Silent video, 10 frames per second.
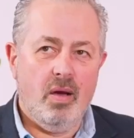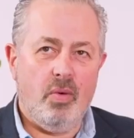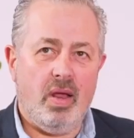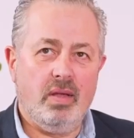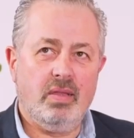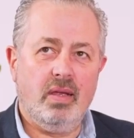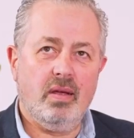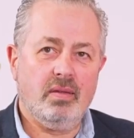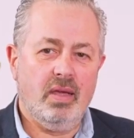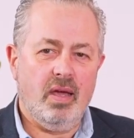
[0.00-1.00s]
Well, I think
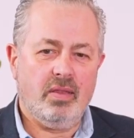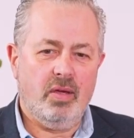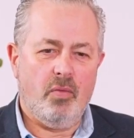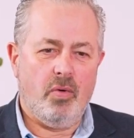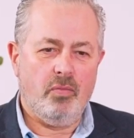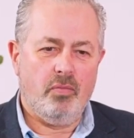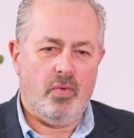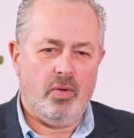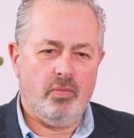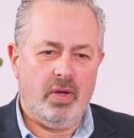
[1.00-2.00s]

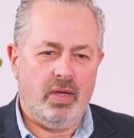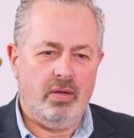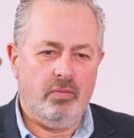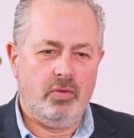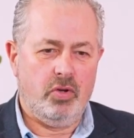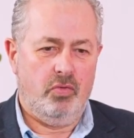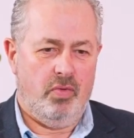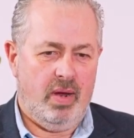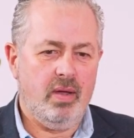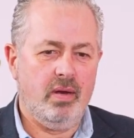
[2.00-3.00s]
what we do
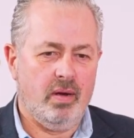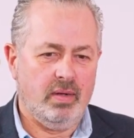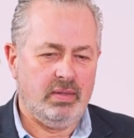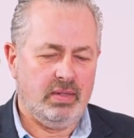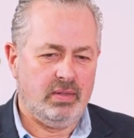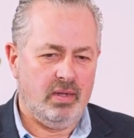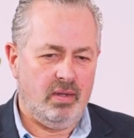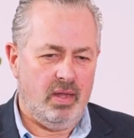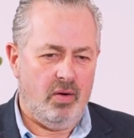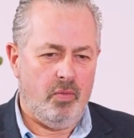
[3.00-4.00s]
recognise is
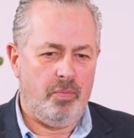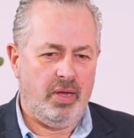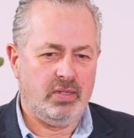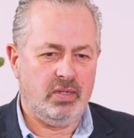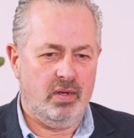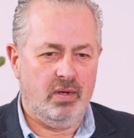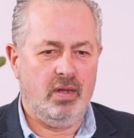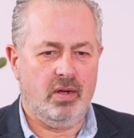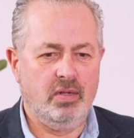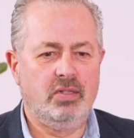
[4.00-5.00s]
that there will be certainly
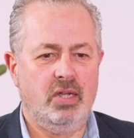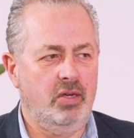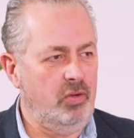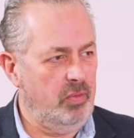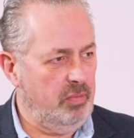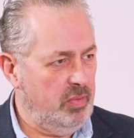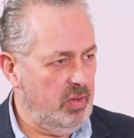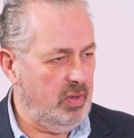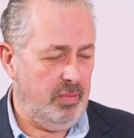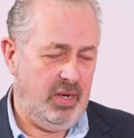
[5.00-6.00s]
a continuum.
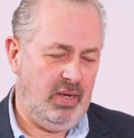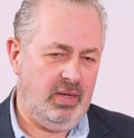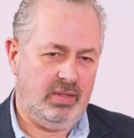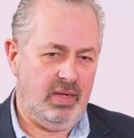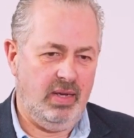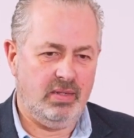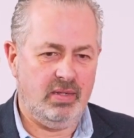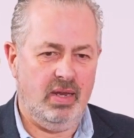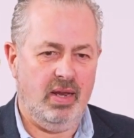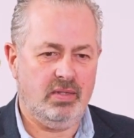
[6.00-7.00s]
I mean, it's
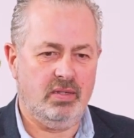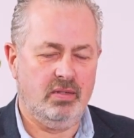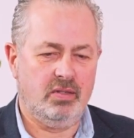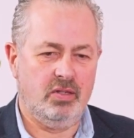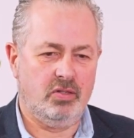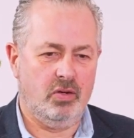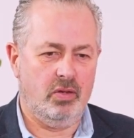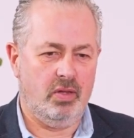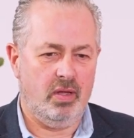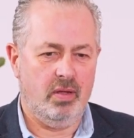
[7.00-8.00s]
in essence the sort
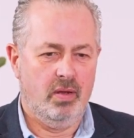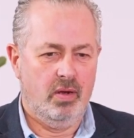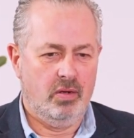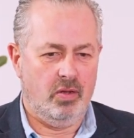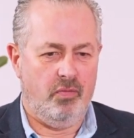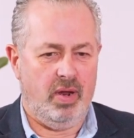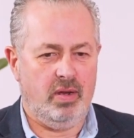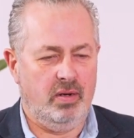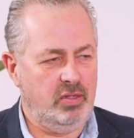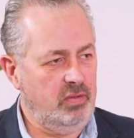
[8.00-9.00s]
of the
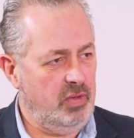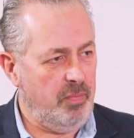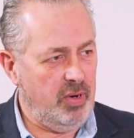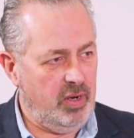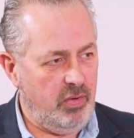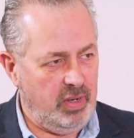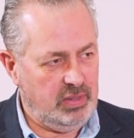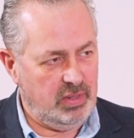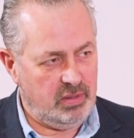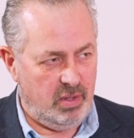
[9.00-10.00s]
recognition of the
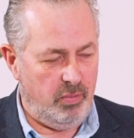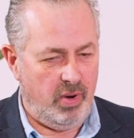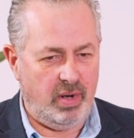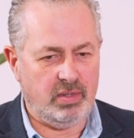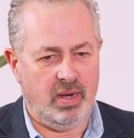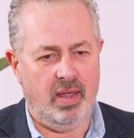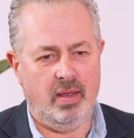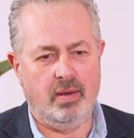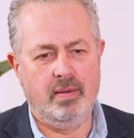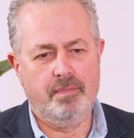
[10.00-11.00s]
polycrisis that we're actually
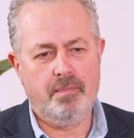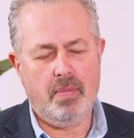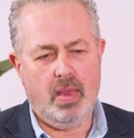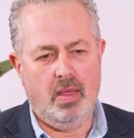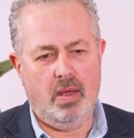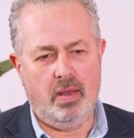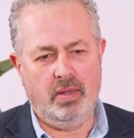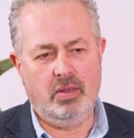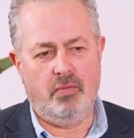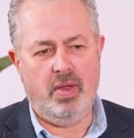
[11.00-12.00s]
in. I
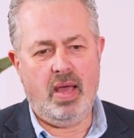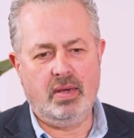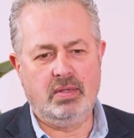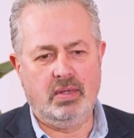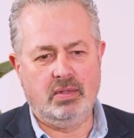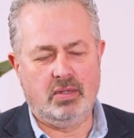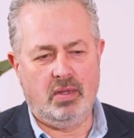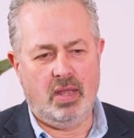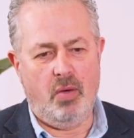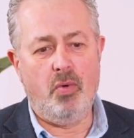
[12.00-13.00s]
think the reality is
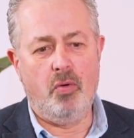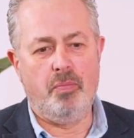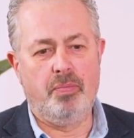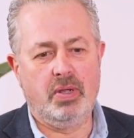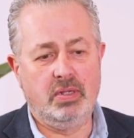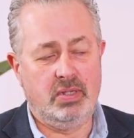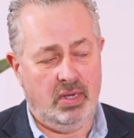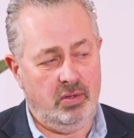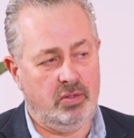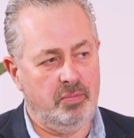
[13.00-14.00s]
that there will
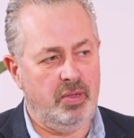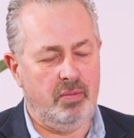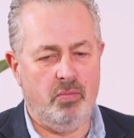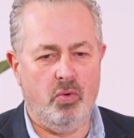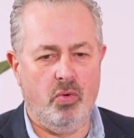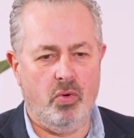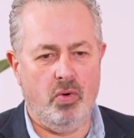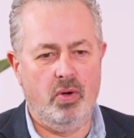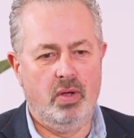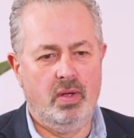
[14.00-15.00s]
continue to be more